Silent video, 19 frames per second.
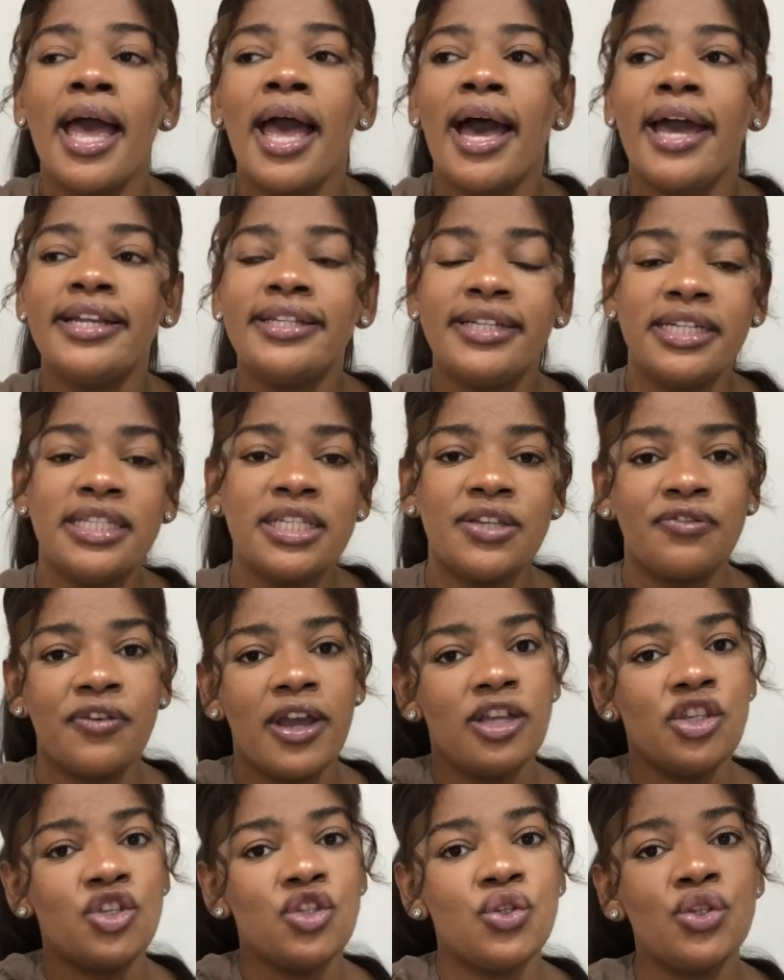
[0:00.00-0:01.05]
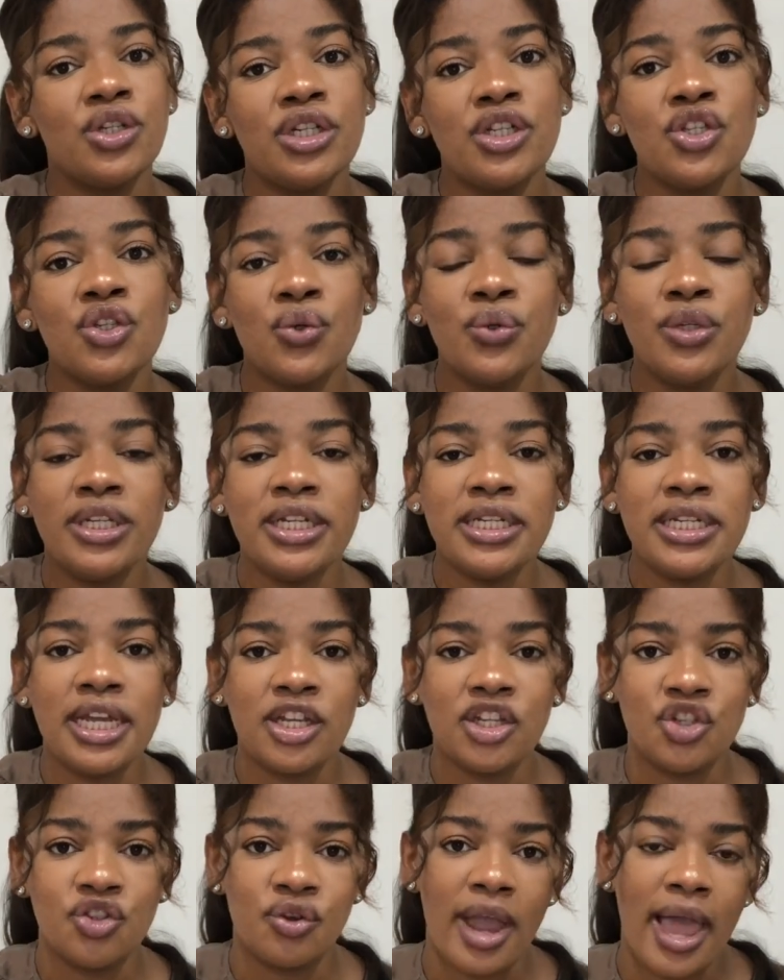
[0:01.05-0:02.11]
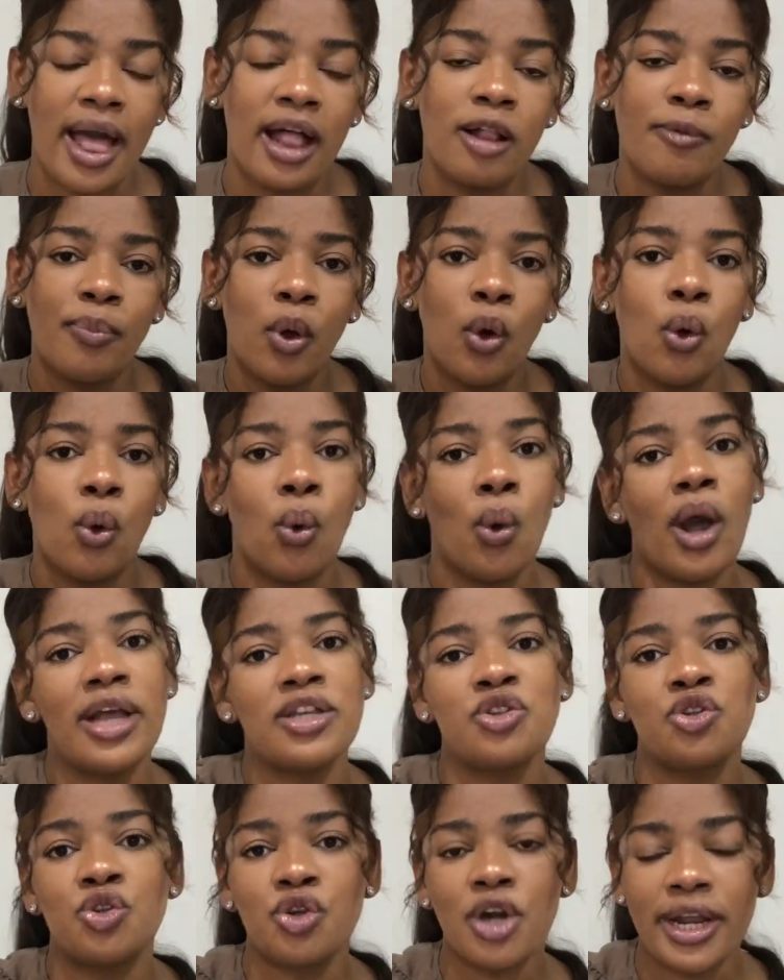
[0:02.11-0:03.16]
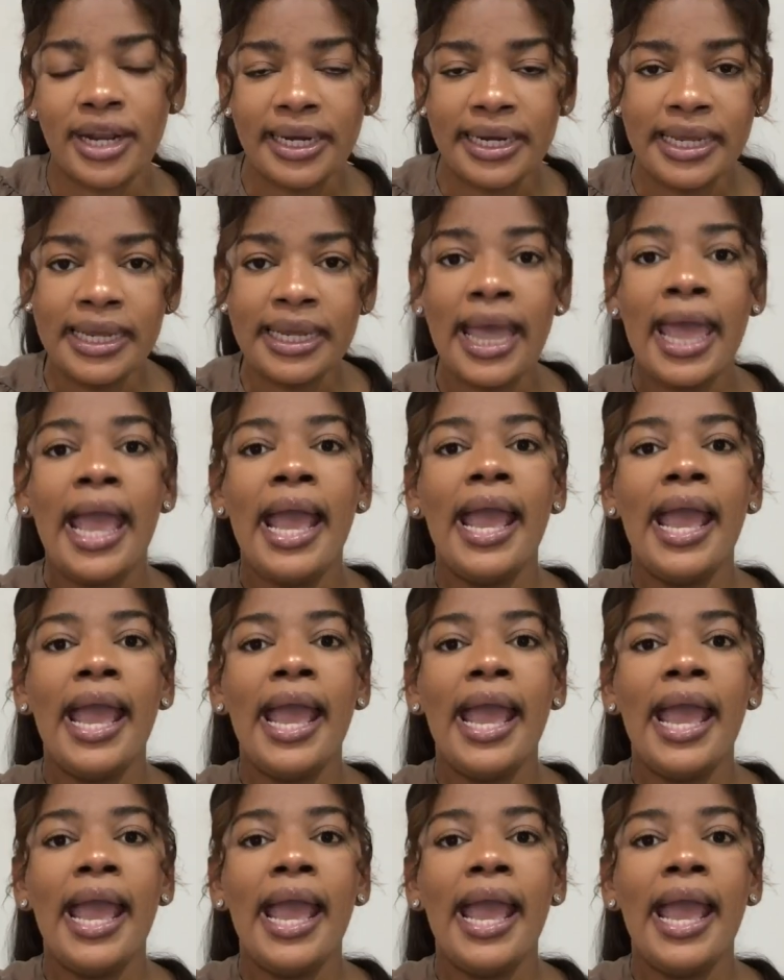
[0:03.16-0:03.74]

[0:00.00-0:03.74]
identify students who need extra help or who are struggling,